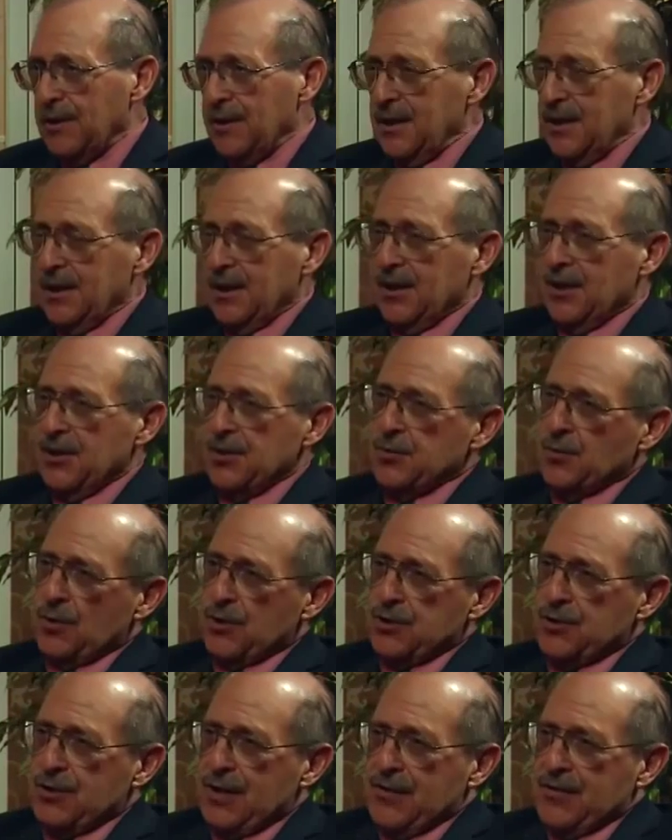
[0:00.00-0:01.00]
And here's one
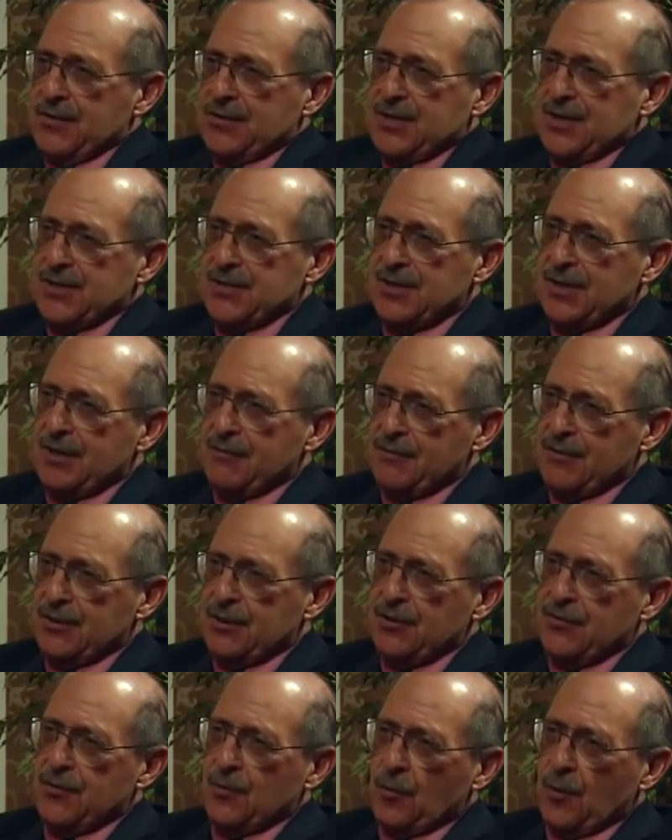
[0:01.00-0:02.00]
trade that does it every year in
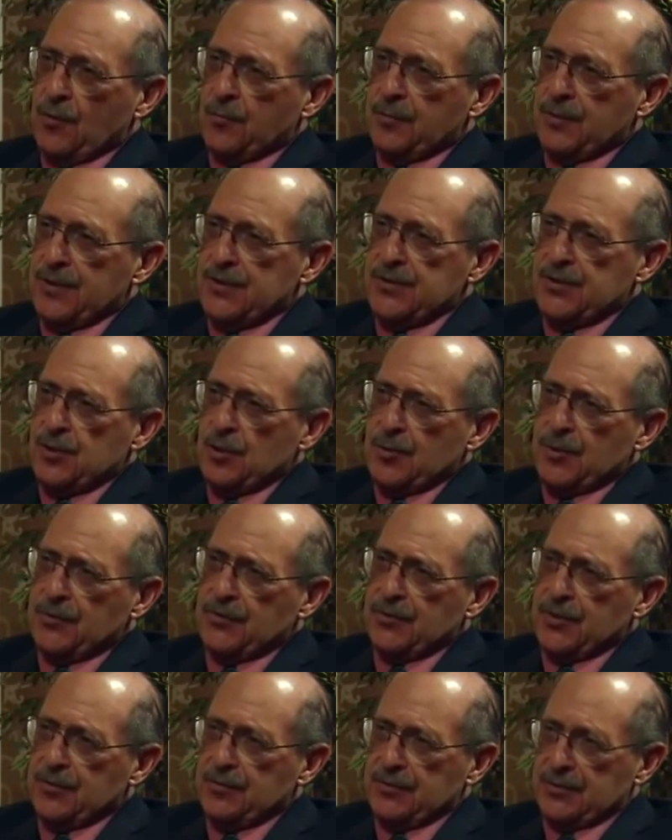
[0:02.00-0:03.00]
their workplace, and nobody
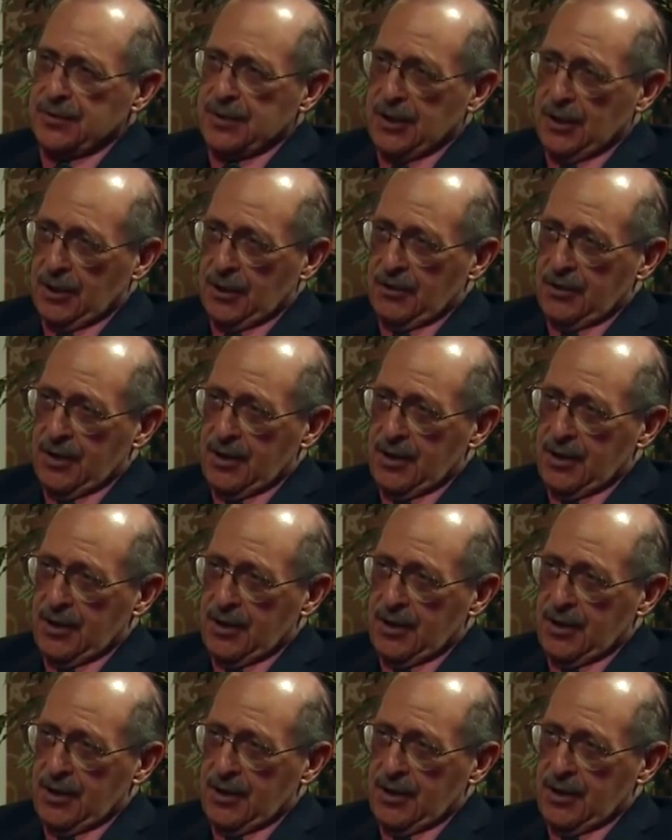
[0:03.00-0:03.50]
seems to care.